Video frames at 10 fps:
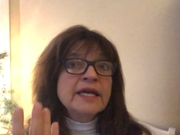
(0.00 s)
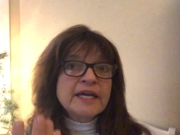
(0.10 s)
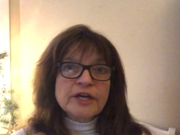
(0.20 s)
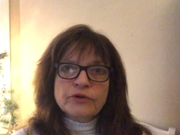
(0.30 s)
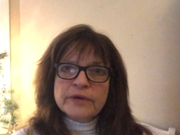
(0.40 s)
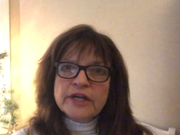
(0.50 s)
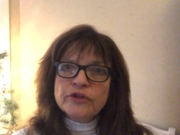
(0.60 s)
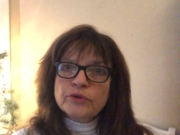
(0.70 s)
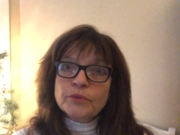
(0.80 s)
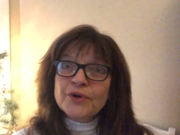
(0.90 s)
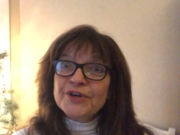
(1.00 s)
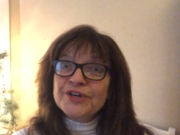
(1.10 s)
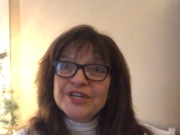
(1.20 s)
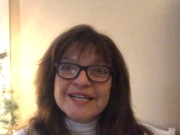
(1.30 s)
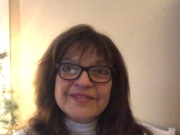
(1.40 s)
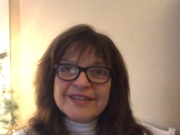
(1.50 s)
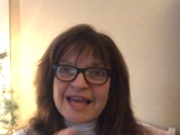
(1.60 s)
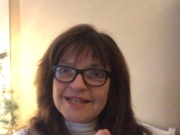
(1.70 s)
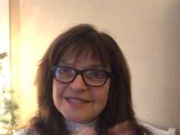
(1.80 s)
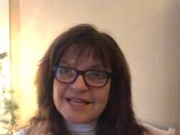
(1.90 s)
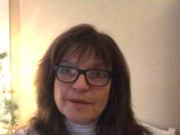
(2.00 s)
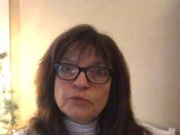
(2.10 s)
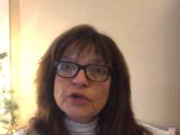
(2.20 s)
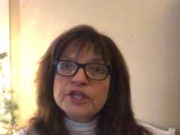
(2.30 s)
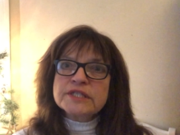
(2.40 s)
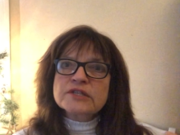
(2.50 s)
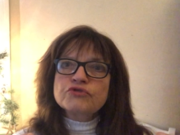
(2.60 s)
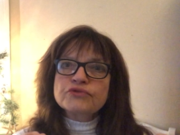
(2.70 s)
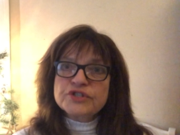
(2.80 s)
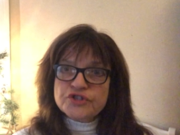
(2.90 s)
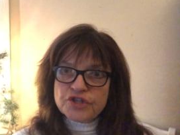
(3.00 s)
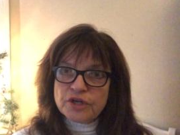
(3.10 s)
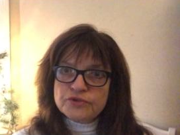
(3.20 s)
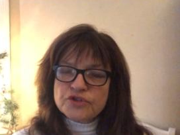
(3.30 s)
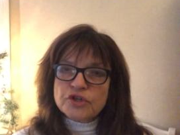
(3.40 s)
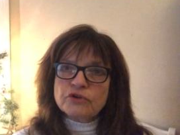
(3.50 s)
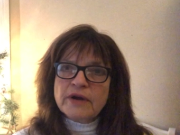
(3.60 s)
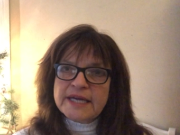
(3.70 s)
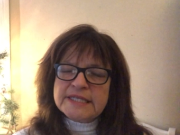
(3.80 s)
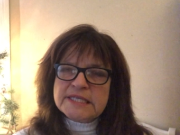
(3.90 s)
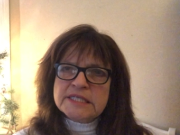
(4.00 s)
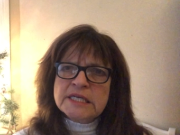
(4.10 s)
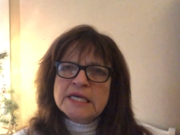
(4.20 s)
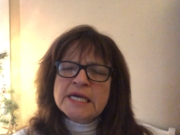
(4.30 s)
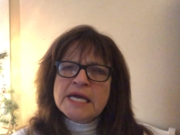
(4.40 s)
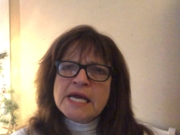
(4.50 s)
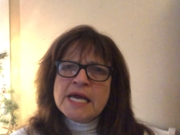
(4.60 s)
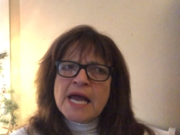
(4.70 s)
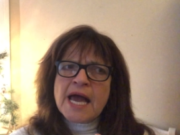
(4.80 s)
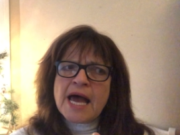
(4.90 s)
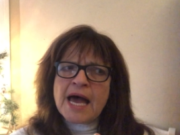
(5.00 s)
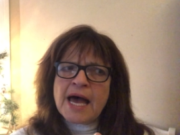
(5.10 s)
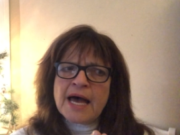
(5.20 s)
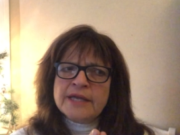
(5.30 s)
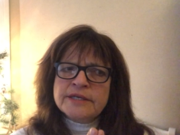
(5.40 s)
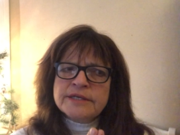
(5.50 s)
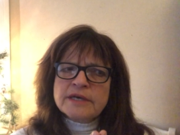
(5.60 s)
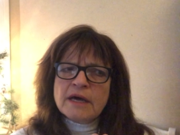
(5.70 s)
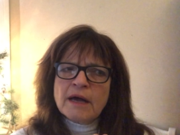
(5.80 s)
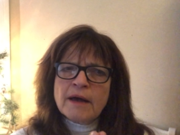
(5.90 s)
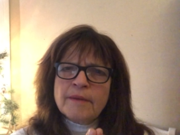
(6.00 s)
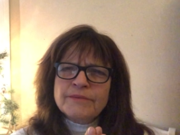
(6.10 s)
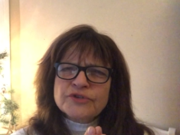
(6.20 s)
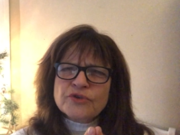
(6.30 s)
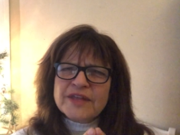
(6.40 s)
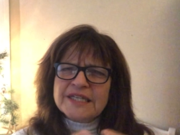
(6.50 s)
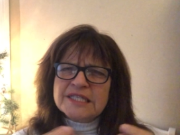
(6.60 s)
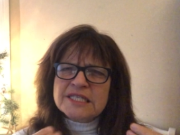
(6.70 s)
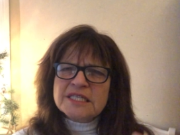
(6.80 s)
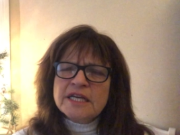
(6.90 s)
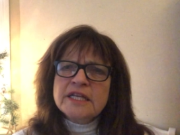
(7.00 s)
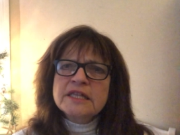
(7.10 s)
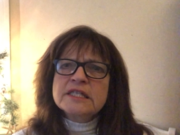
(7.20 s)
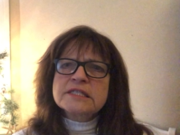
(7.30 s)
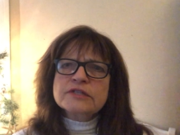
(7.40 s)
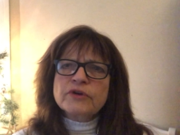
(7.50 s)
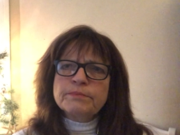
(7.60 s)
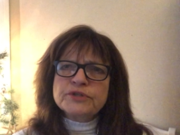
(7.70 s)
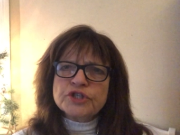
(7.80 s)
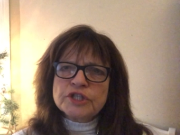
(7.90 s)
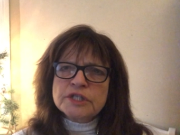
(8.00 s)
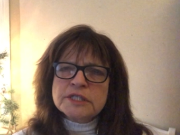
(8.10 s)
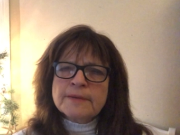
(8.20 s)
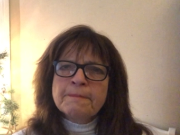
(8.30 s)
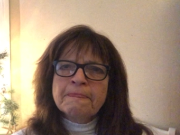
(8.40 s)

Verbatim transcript: in Greek, the word, that same word is Christos, the Christ. And um, so they'd studied the scriptures